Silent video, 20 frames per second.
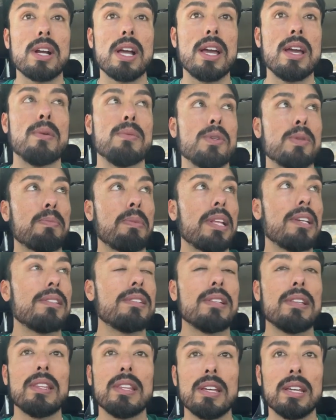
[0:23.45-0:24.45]
I was
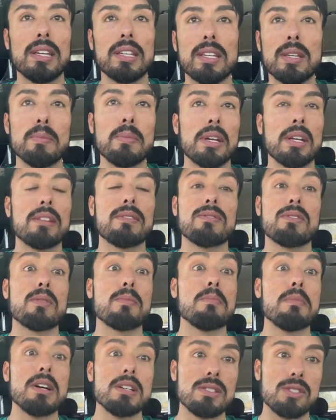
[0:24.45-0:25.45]
placed in the incubator for
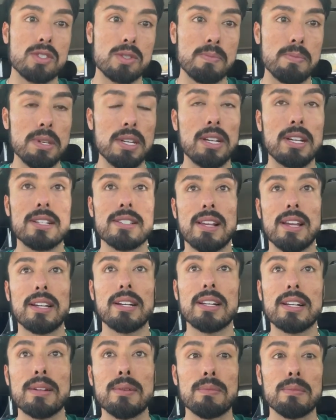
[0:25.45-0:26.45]
months because I
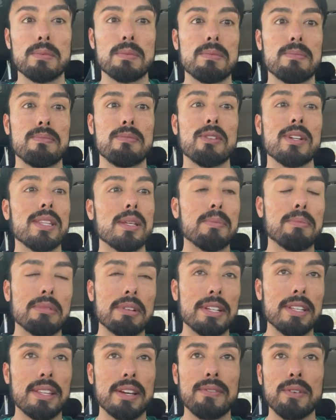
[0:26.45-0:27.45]
couldn't really breathe.